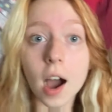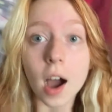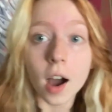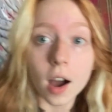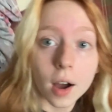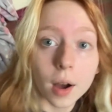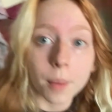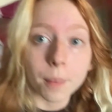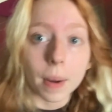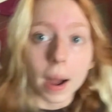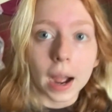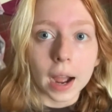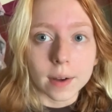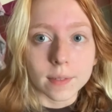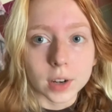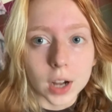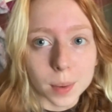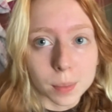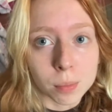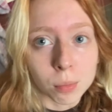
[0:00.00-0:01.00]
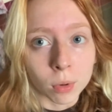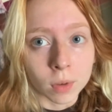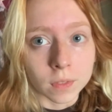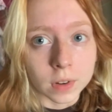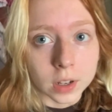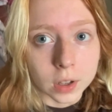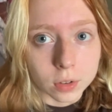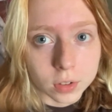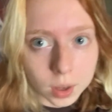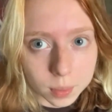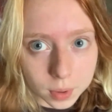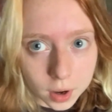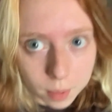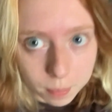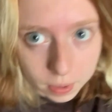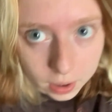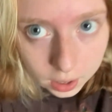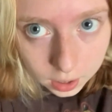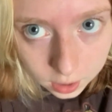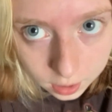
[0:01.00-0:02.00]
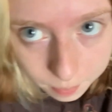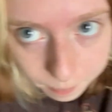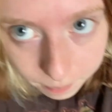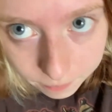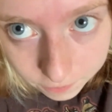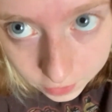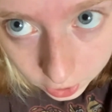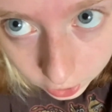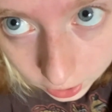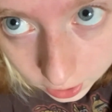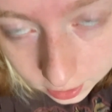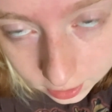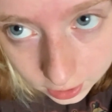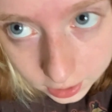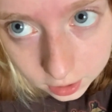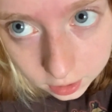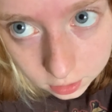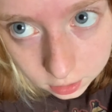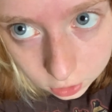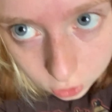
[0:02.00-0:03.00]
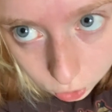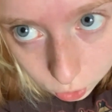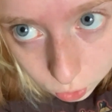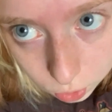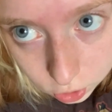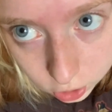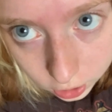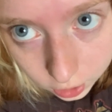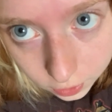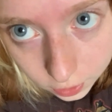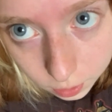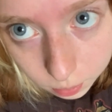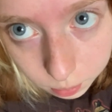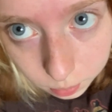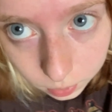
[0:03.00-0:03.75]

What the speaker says: I have a couple more videos coming up, and I'm very excited to share them.